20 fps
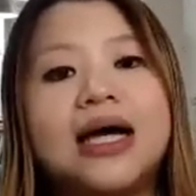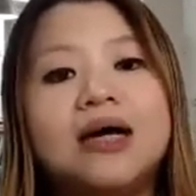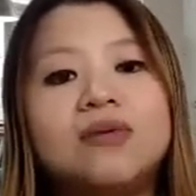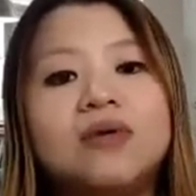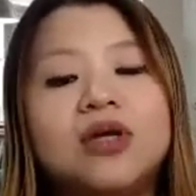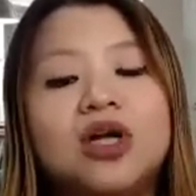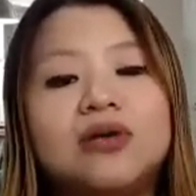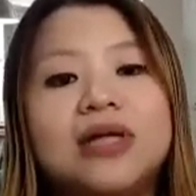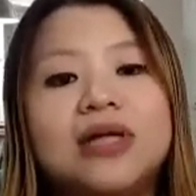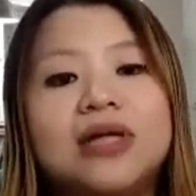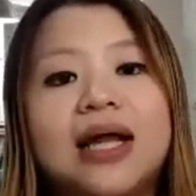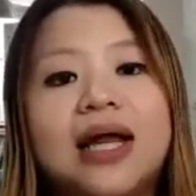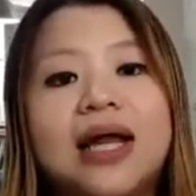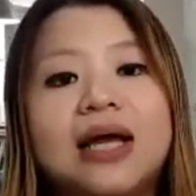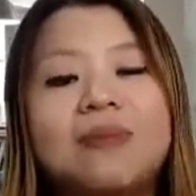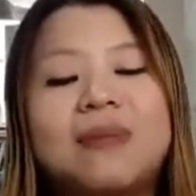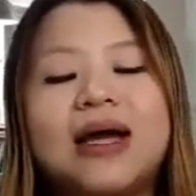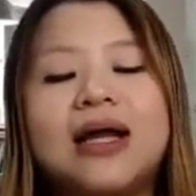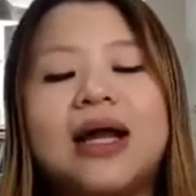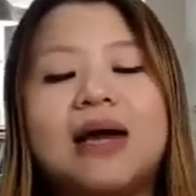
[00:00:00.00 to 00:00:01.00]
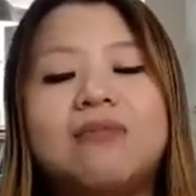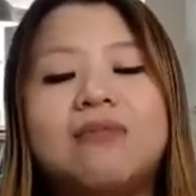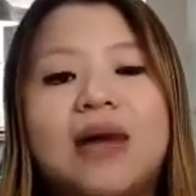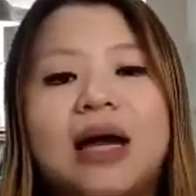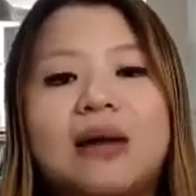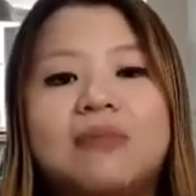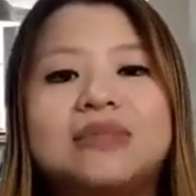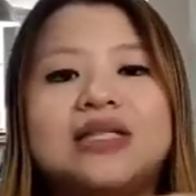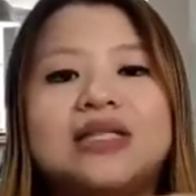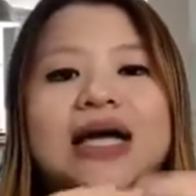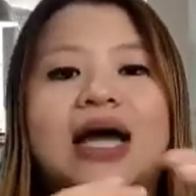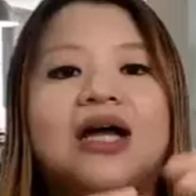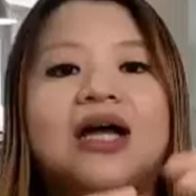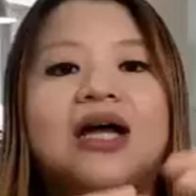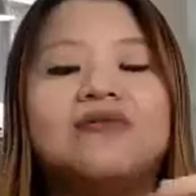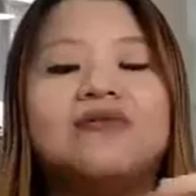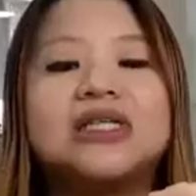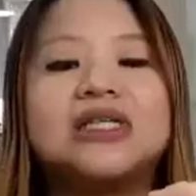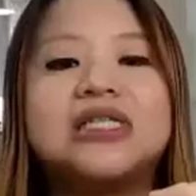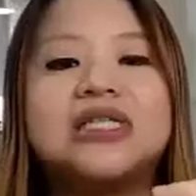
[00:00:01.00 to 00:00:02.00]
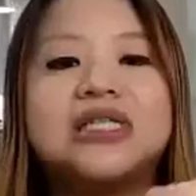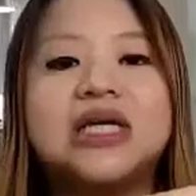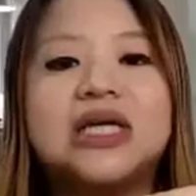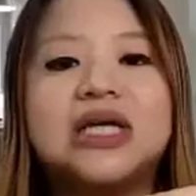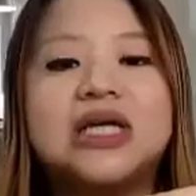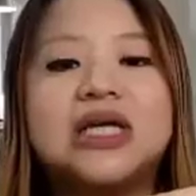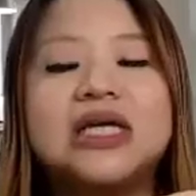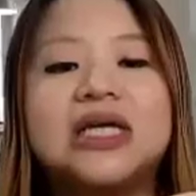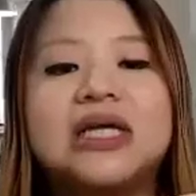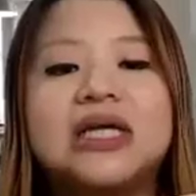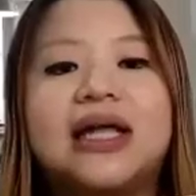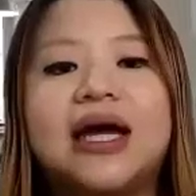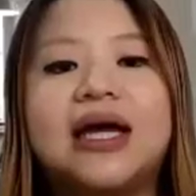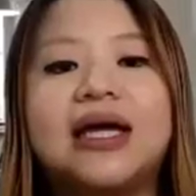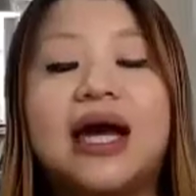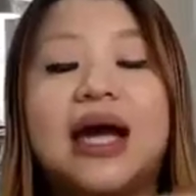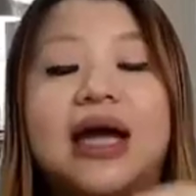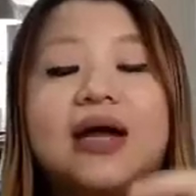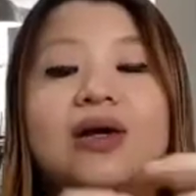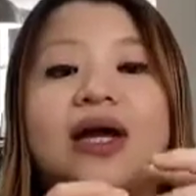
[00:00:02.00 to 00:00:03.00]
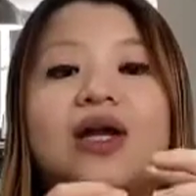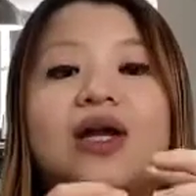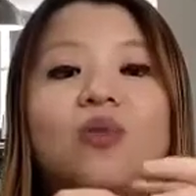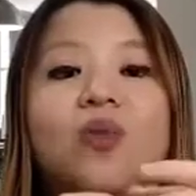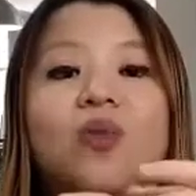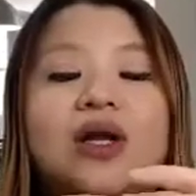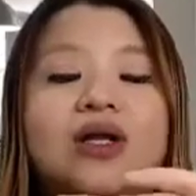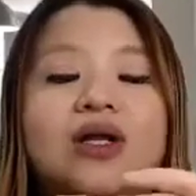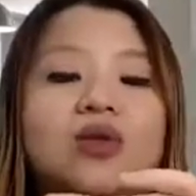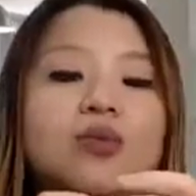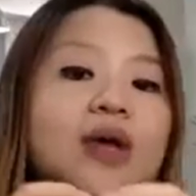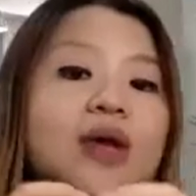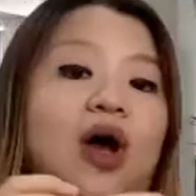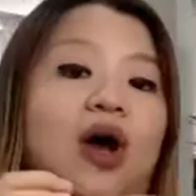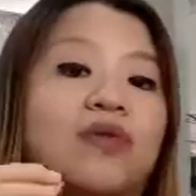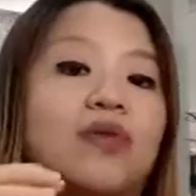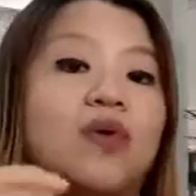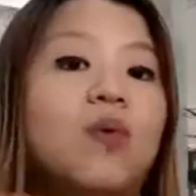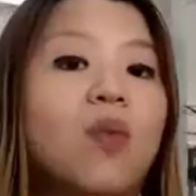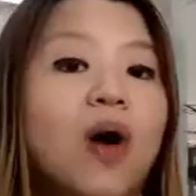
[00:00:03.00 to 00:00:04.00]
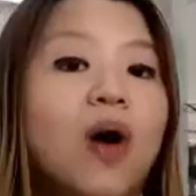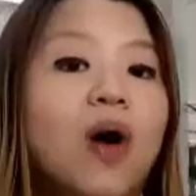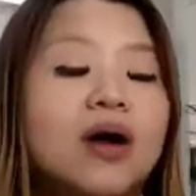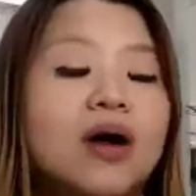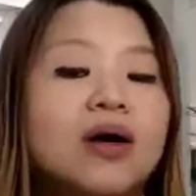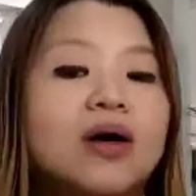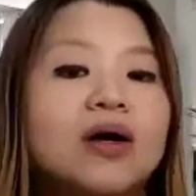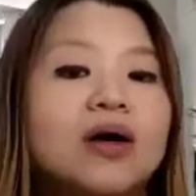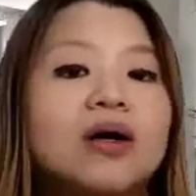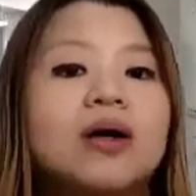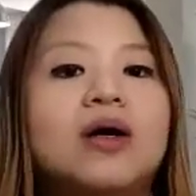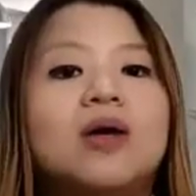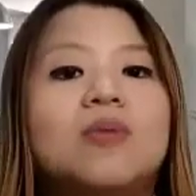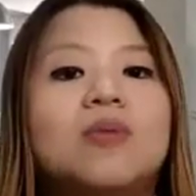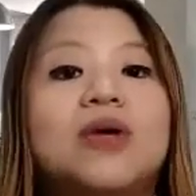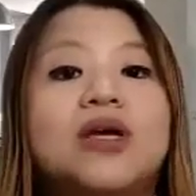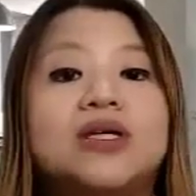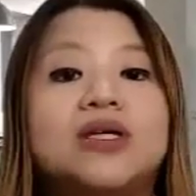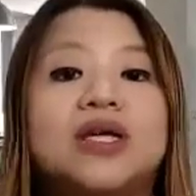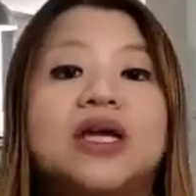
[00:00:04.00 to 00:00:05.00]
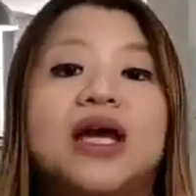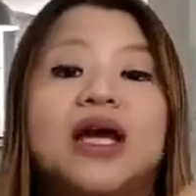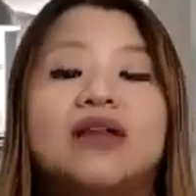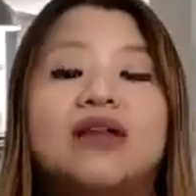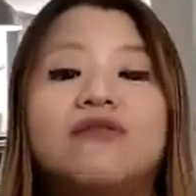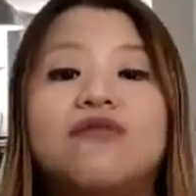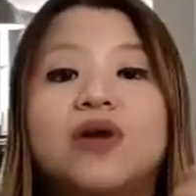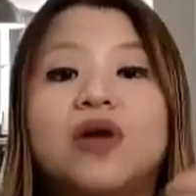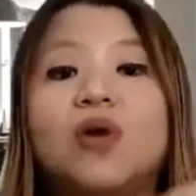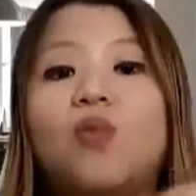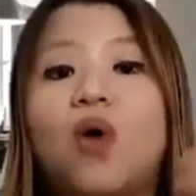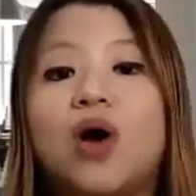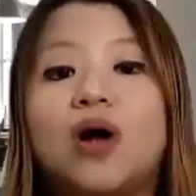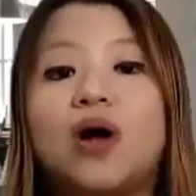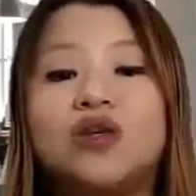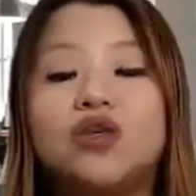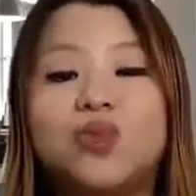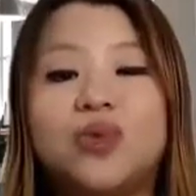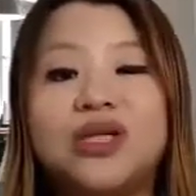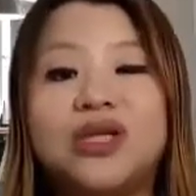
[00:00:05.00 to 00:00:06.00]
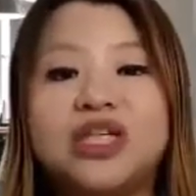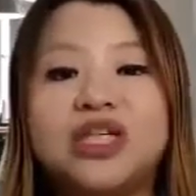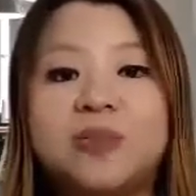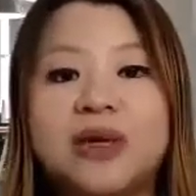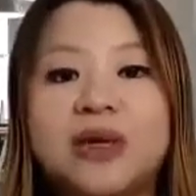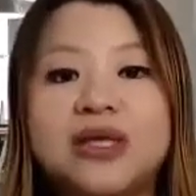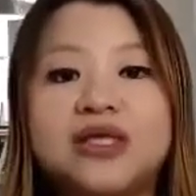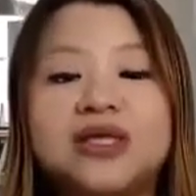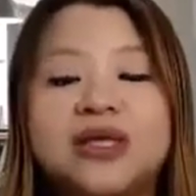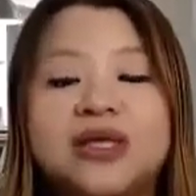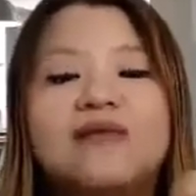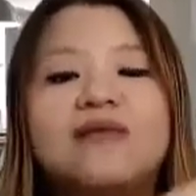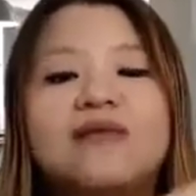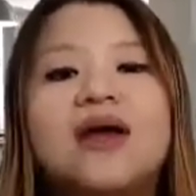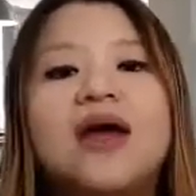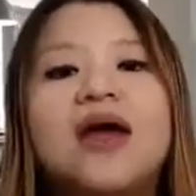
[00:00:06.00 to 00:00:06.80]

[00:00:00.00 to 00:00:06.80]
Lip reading: You know, they're like, man, I'm tired of the city. Like, I kind of wanted to be on the water because in California, water is really expensive.